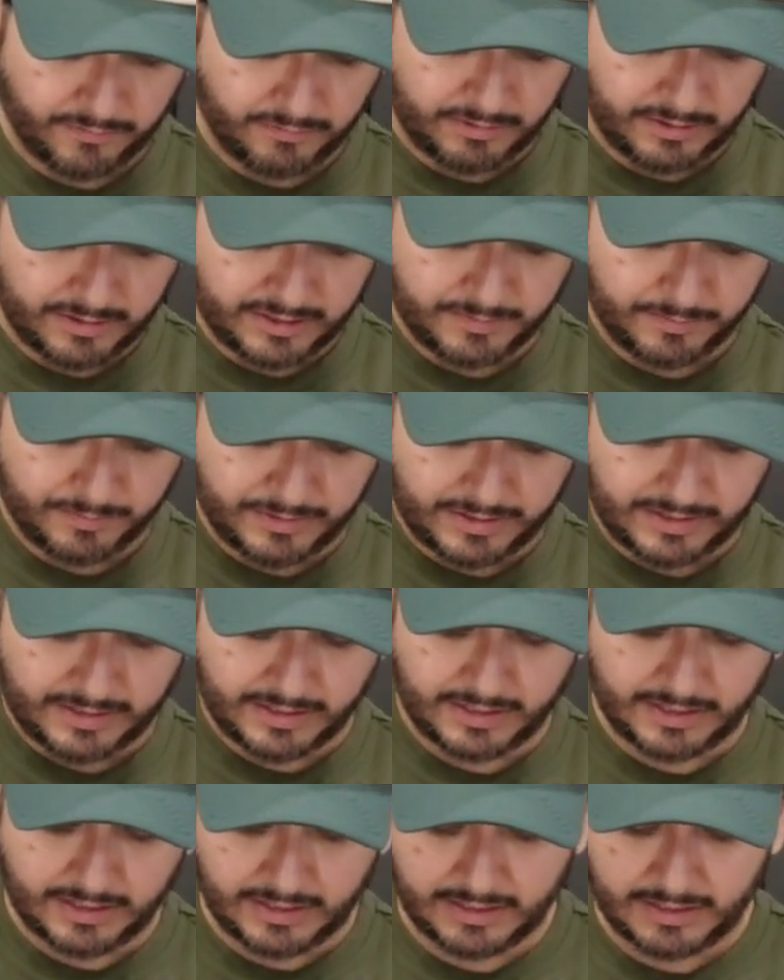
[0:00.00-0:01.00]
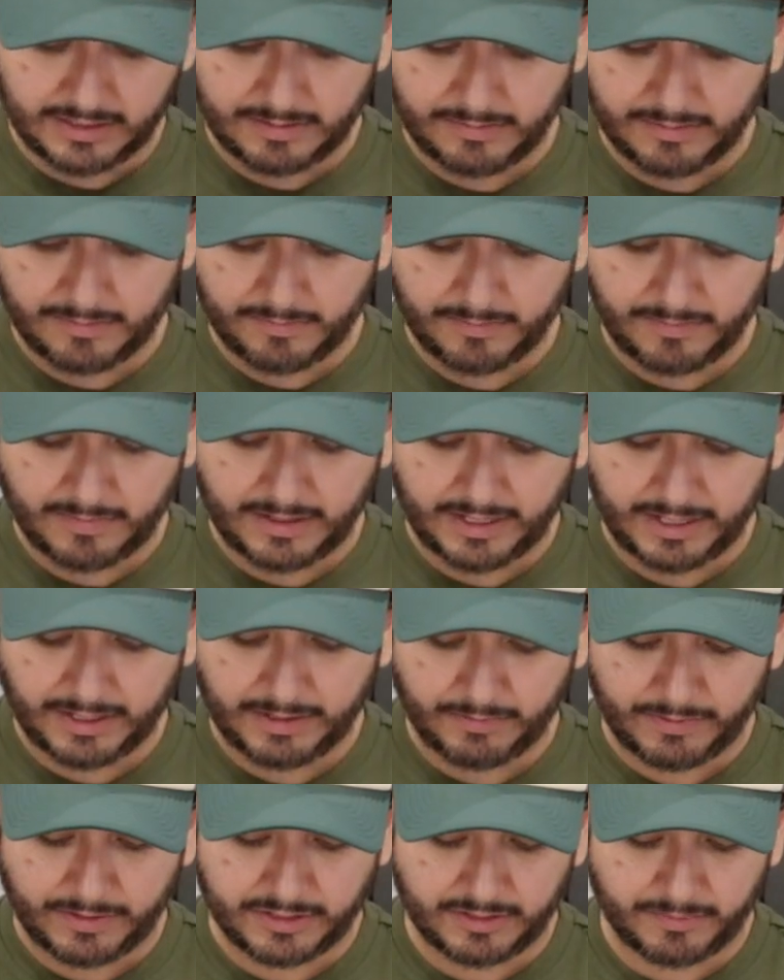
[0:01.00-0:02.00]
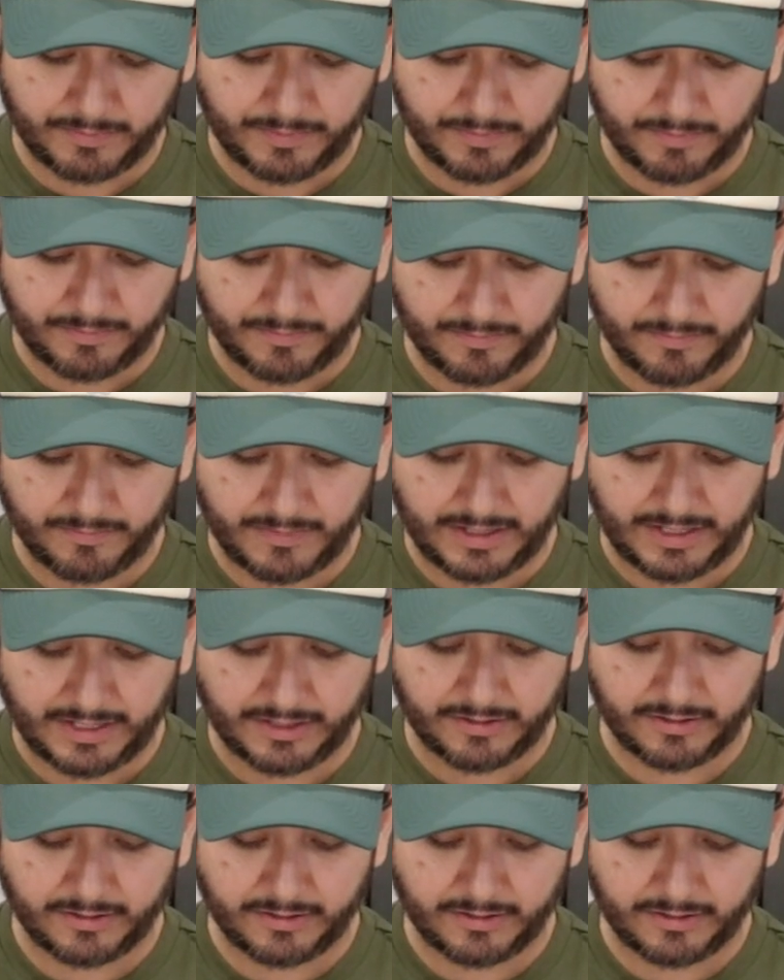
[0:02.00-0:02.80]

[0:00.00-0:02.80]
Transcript: for us, but my